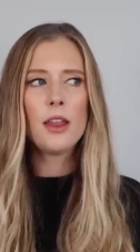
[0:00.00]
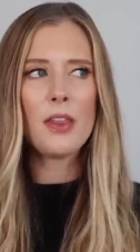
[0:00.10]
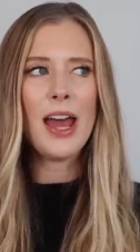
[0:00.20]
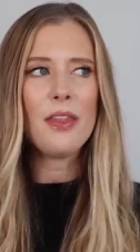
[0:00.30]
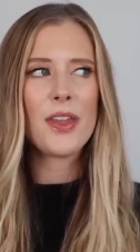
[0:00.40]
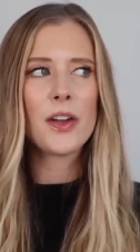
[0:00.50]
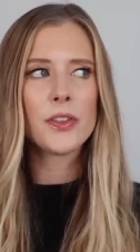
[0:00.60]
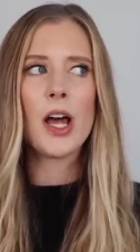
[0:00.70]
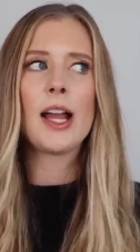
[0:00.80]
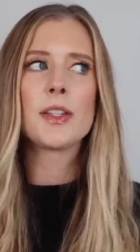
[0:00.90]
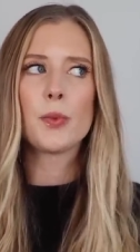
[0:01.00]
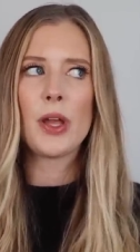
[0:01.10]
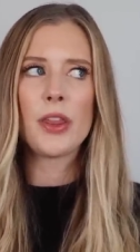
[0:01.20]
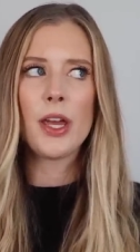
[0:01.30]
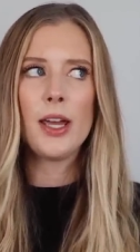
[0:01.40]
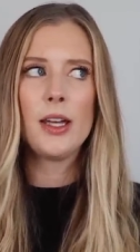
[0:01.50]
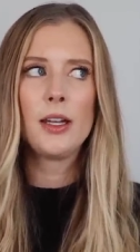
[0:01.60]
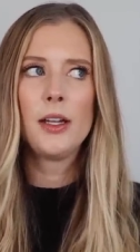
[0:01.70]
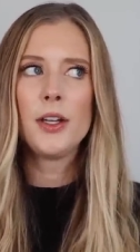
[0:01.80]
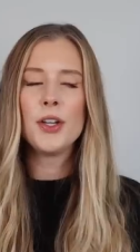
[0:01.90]
That there lies with it.
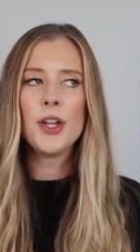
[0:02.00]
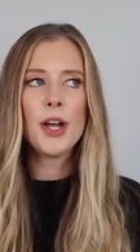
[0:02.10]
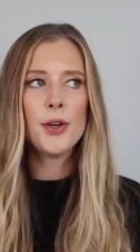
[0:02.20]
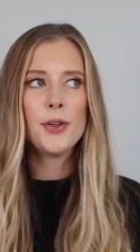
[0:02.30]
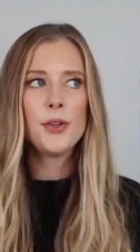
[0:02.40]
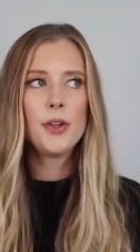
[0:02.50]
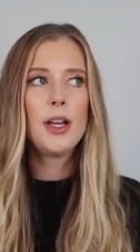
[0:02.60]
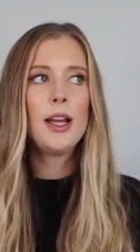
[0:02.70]
No,